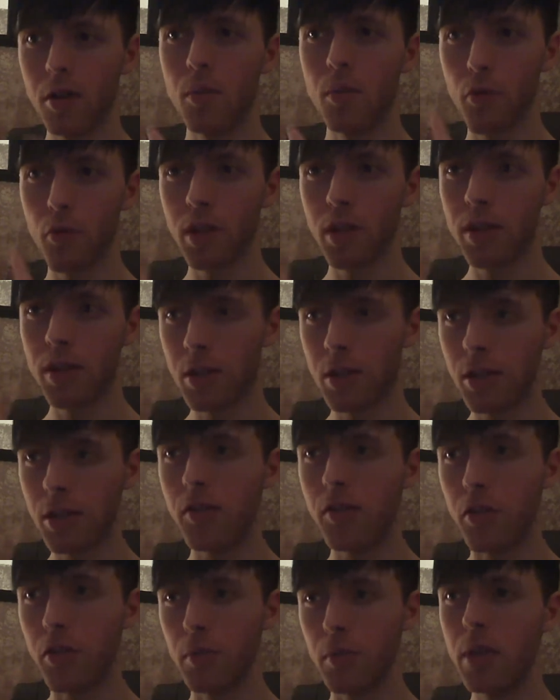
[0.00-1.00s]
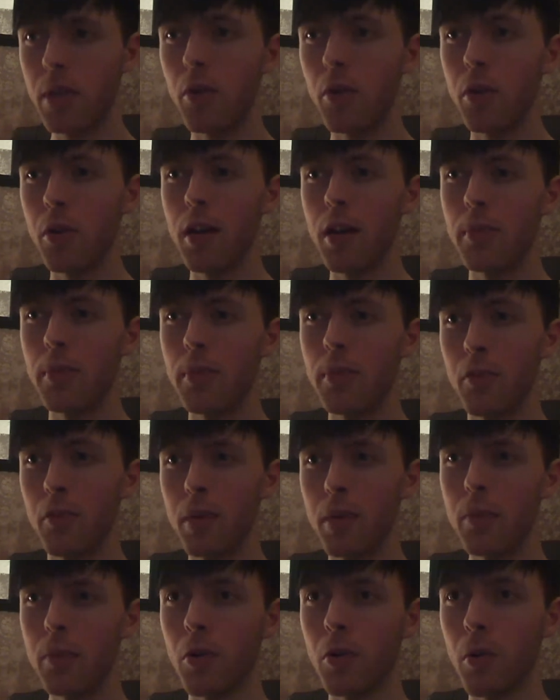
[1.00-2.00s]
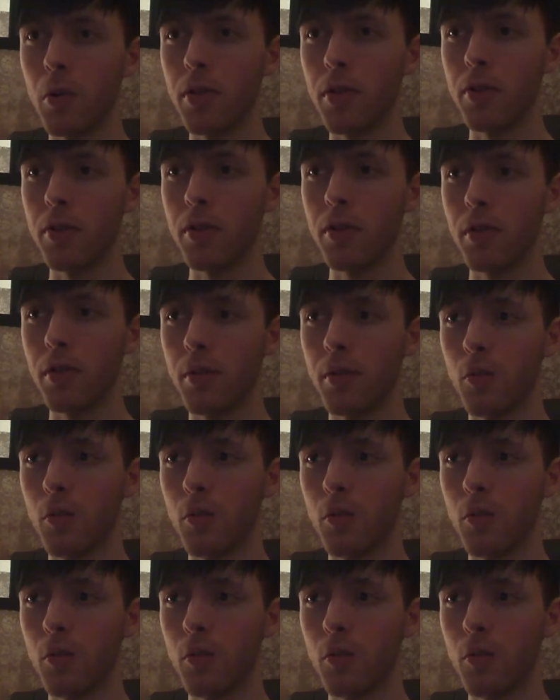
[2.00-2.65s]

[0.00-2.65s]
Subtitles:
bringing this stuff to other people and helping other people with